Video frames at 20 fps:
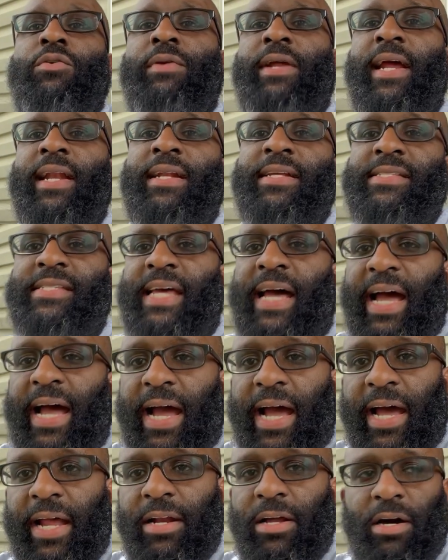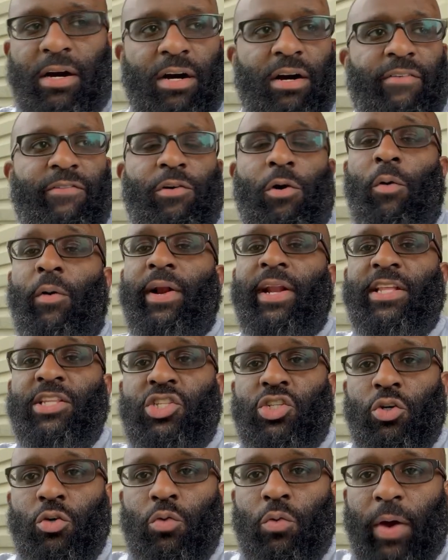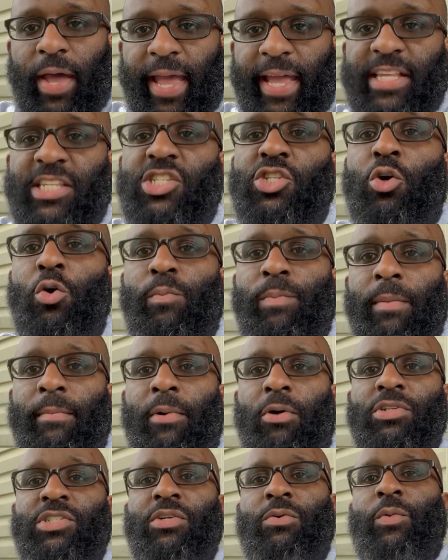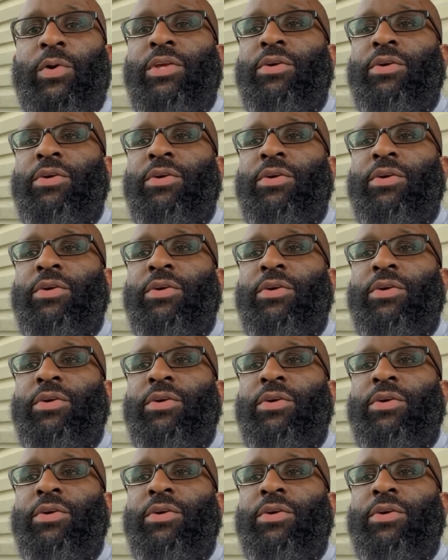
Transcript: that design of going into a scooping motion when